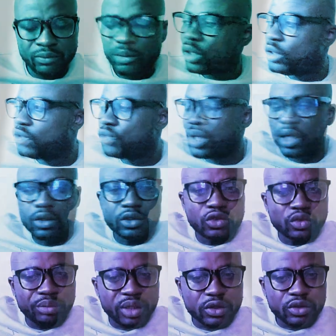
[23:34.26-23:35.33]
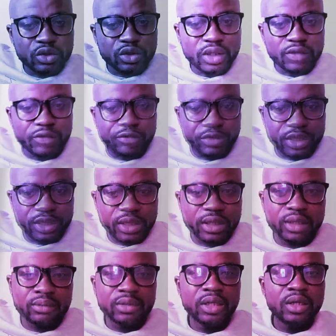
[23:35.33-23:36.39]
You want to go to Minnesota to visit
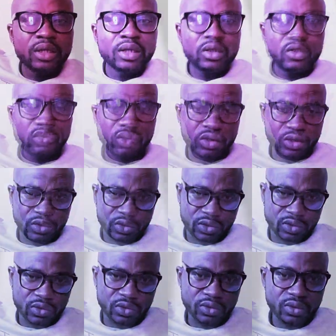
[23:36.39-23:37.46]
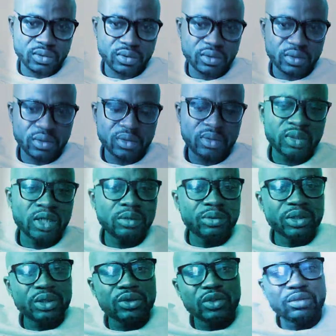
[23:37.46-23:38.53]
him? Go on your own. That
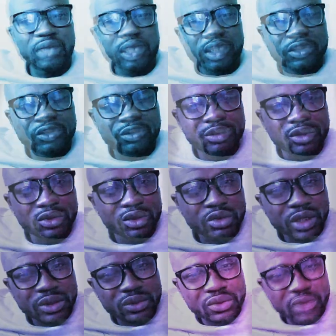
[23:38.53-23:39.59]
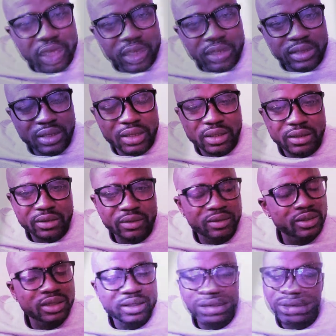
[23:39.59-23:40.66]
bitch took my kids to Minnesota twice now.
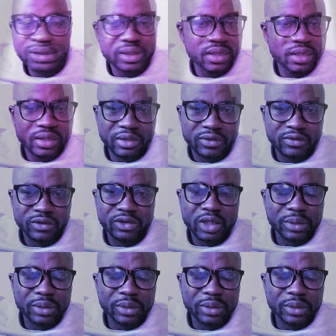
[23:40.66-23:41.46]
This is enough. You know